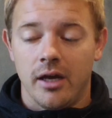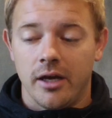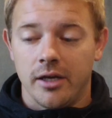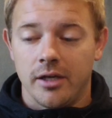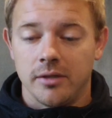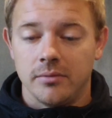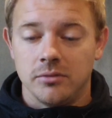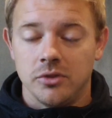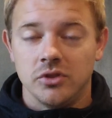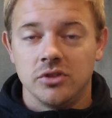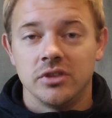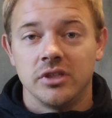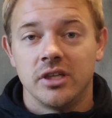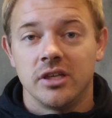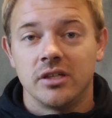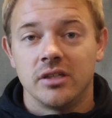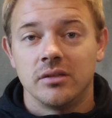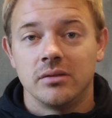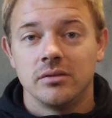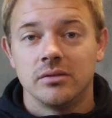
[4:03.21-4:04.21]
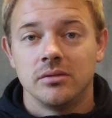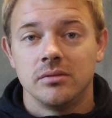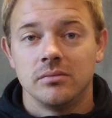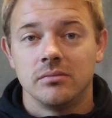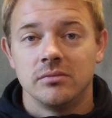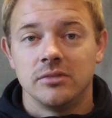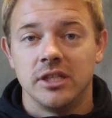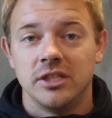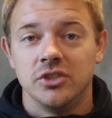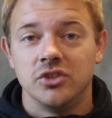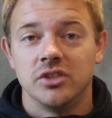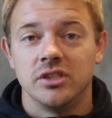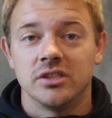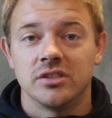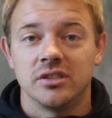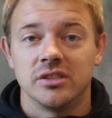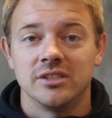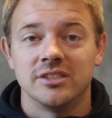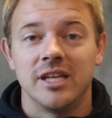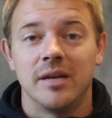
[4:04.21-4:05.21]
um, usually are
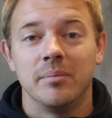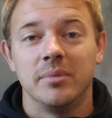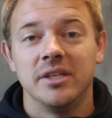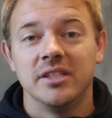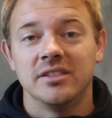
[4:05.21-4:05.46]
dangerous on set